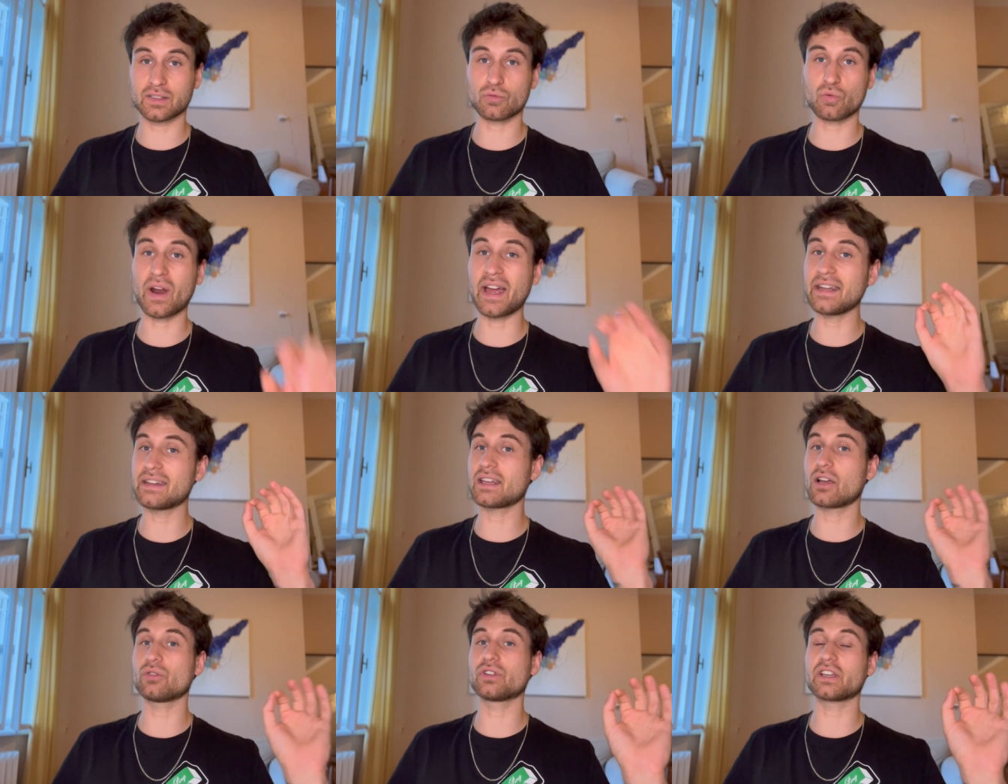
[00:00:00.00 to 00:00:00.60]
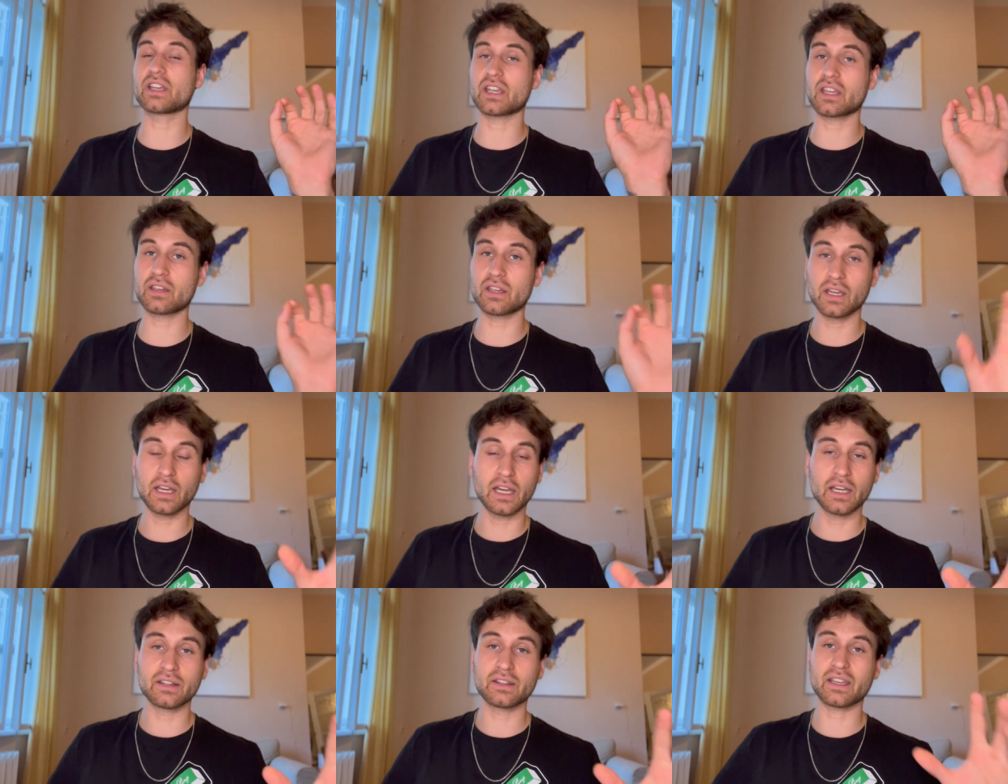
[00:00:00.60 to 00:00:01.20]
Write down the,
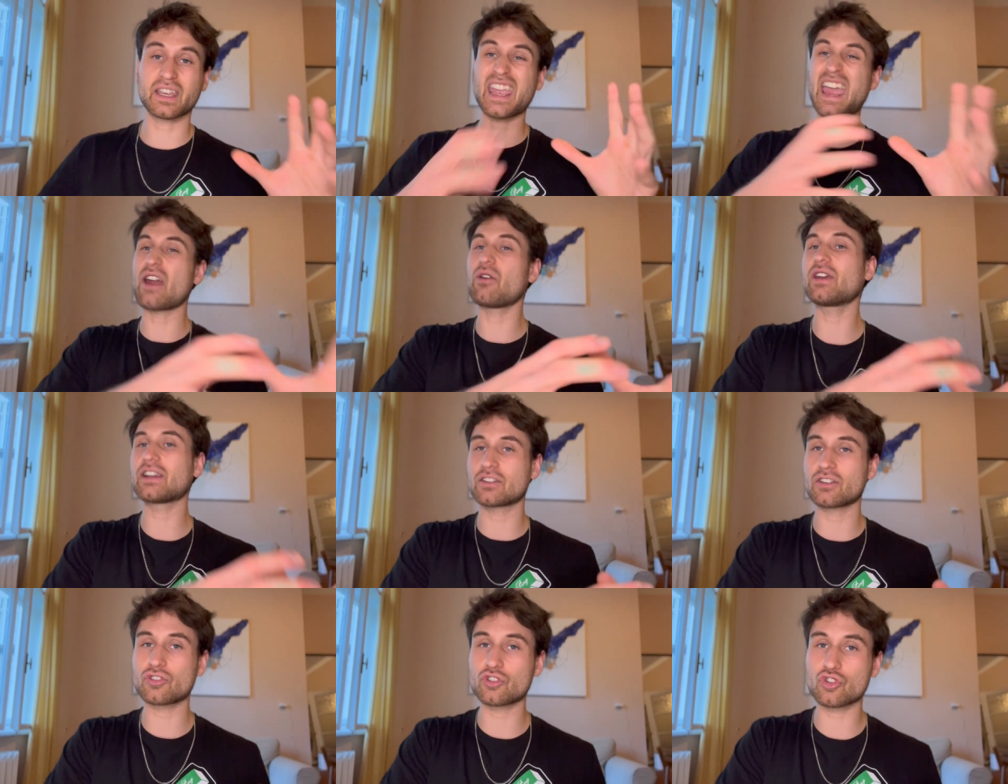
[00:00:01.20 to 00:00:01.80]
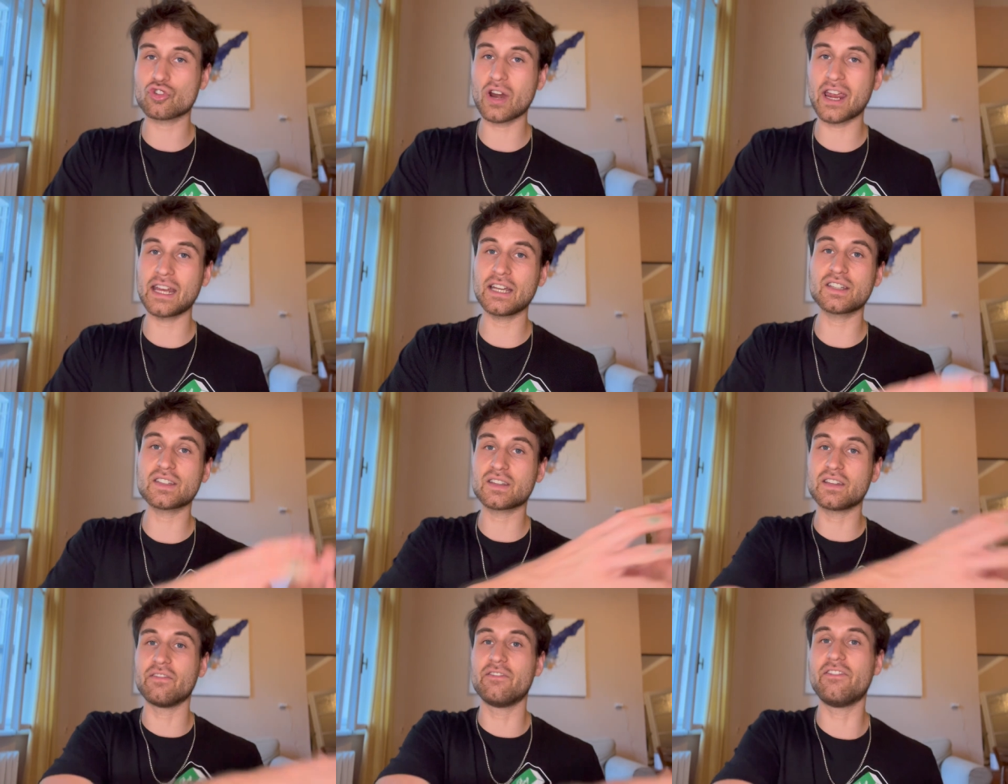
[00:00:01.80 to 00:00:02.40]
the character traits,
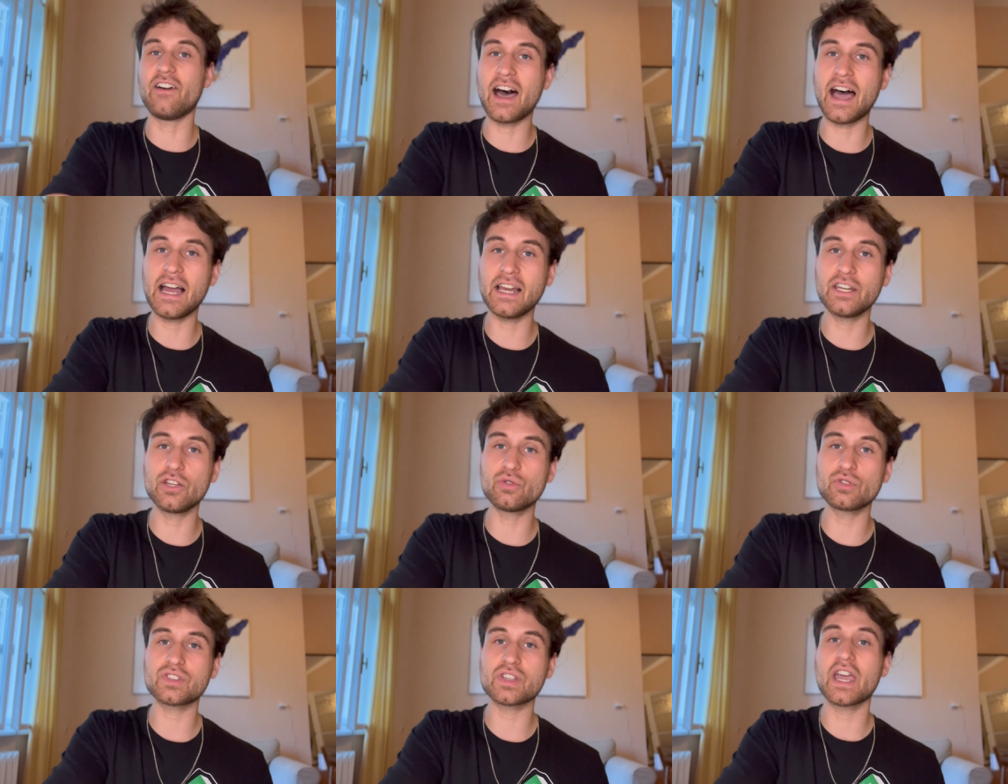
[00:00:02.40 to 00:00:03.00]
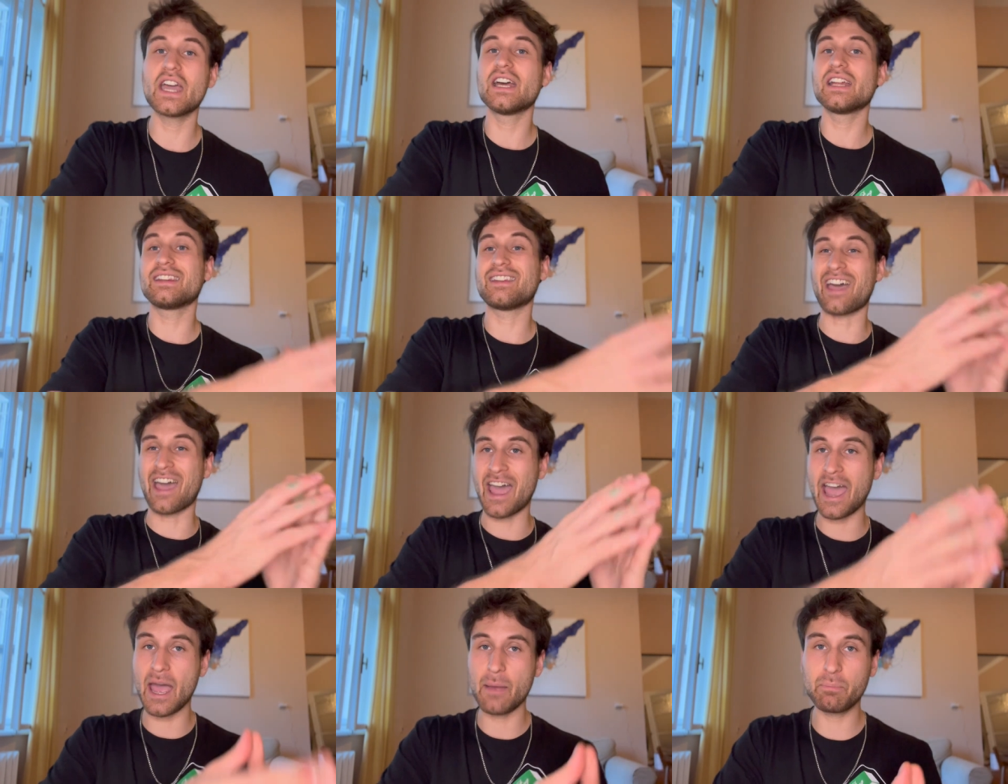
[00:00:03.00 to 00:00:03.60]
the values, the
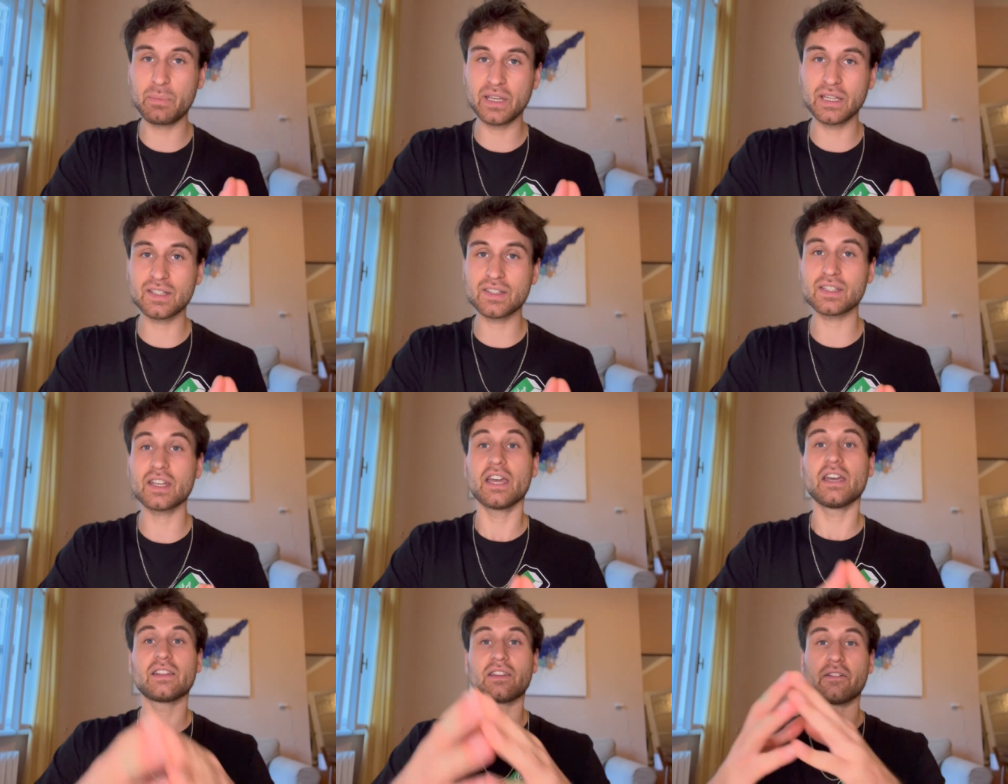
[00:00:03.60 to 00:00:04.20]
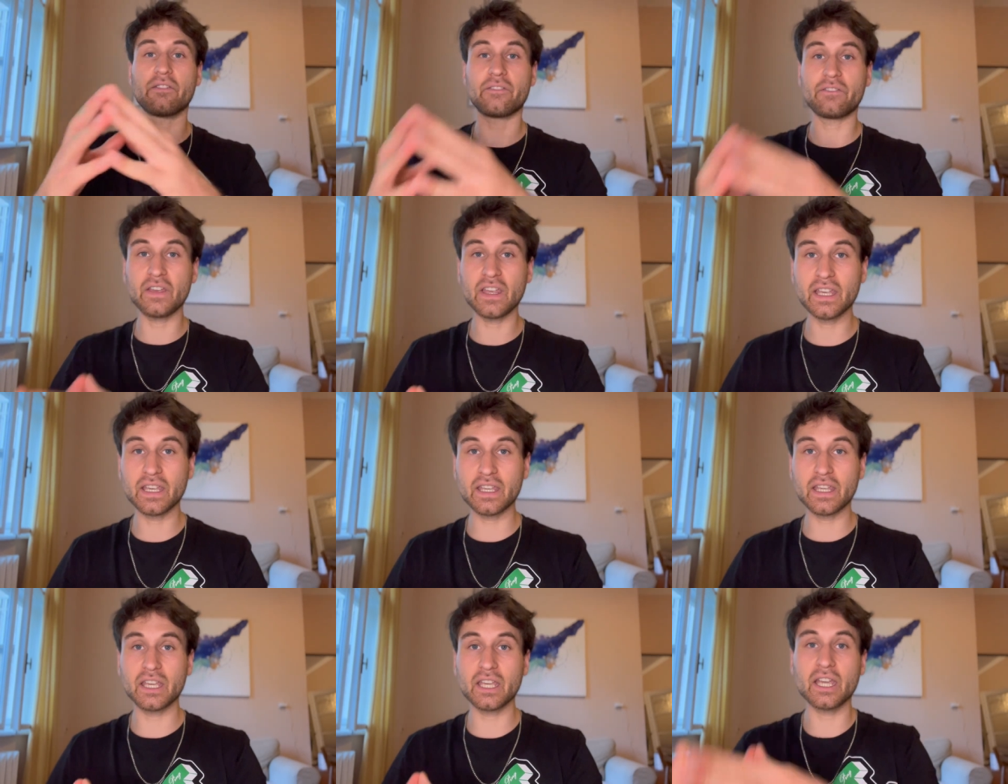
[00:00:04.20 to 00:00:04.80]
habits, the
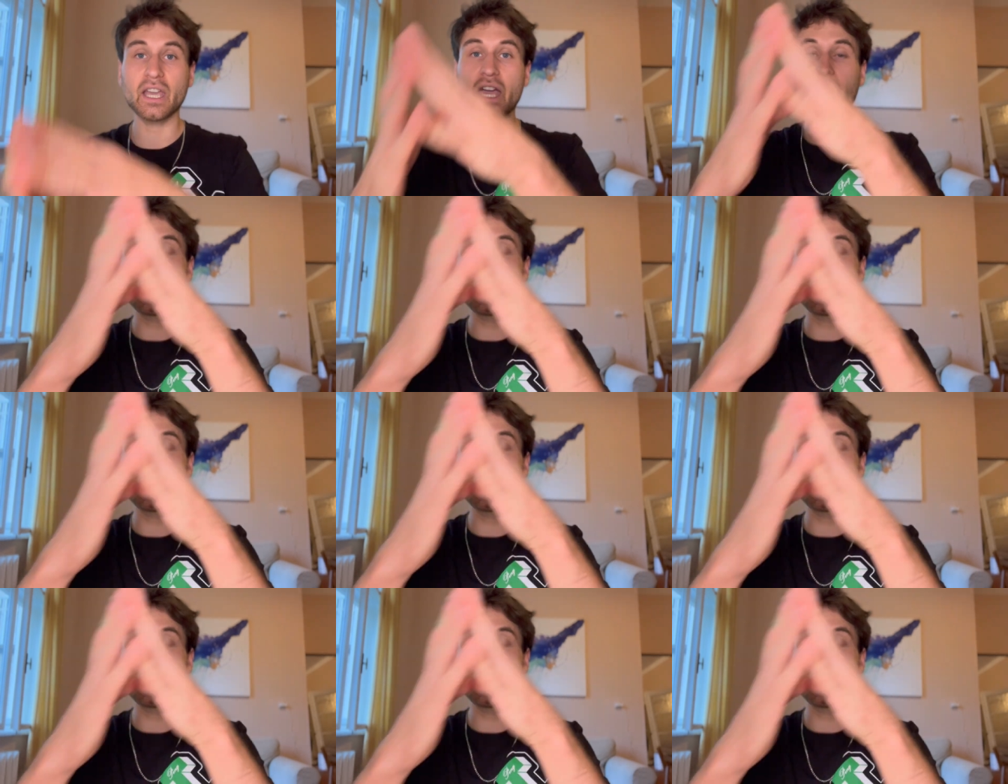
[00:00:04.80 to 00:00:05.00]
thinking,